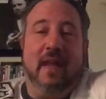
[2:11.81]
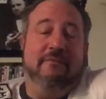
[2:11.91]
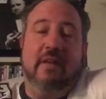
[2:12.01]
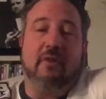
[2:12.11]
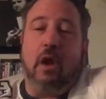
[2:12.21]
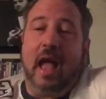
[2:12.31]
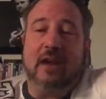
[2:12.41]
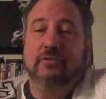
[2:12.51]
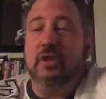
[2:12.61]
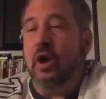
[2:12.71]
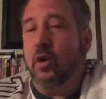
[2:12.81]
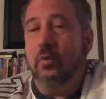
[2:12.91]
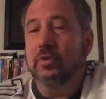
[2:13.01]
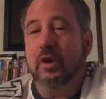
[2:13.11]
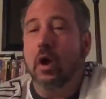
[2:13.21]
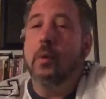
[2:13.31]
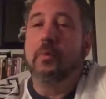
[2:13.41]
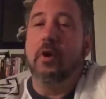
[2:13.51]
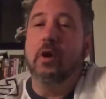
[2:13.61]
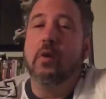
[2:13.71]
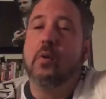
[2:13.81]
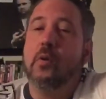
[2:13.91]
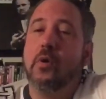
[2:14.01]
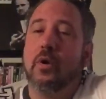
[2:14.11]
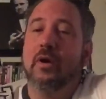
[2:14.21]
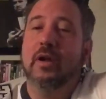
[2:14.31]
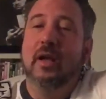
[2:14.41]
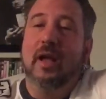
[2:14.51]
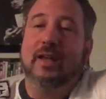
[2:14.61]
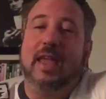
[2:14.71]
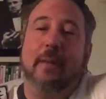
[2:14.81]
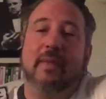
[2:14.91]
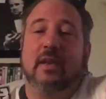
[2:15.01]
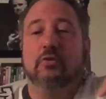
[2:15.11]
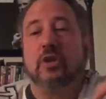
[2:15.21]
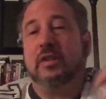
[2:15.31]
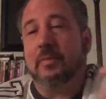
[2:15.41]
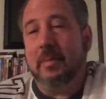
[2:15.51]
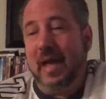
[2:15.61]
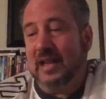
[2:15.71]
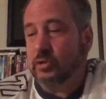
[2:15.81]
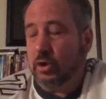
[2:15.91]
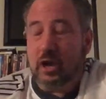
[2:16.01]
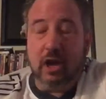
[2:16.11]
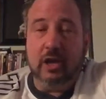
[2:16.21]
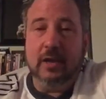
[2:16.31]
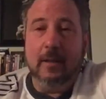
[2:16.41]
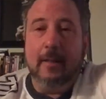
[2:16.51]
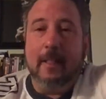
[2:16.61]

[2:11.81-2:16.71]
I've never actually owned a GoPro or a camera that goes onto my mask or gun.